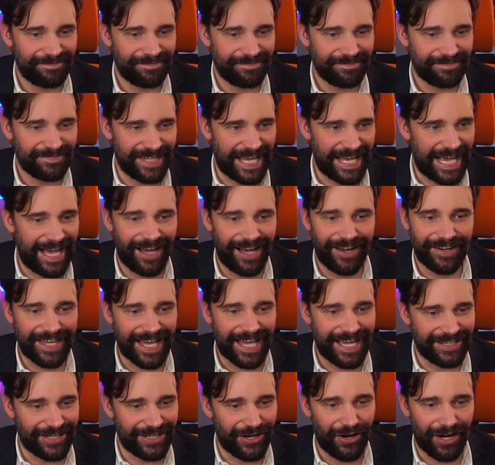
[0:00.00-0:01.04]
Yeah.
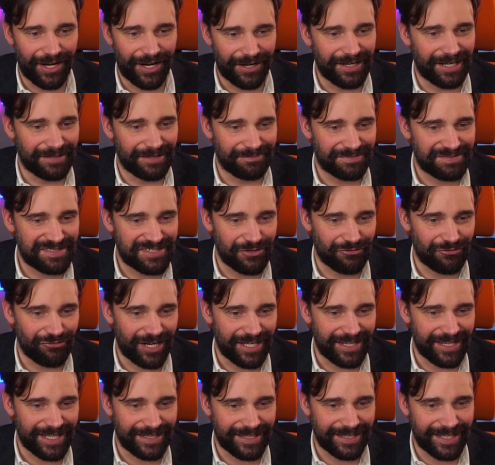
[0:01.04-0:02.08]
Okay. No, I, am still
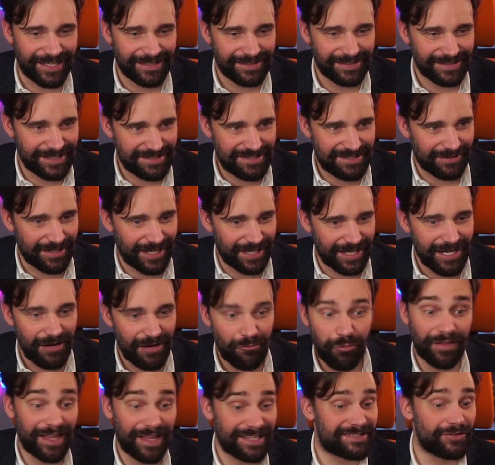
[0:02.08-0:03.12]
right then. that's okay.
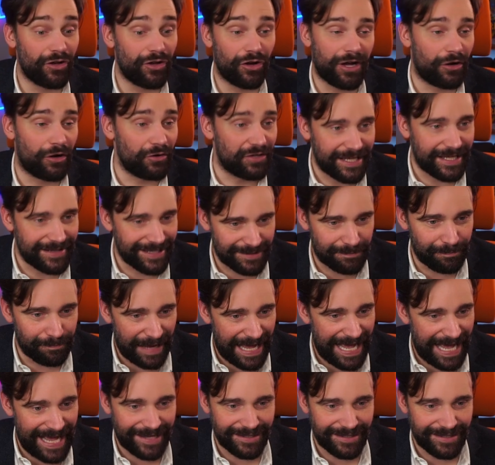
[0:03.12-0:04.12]
Well, that's not okay. That's bad.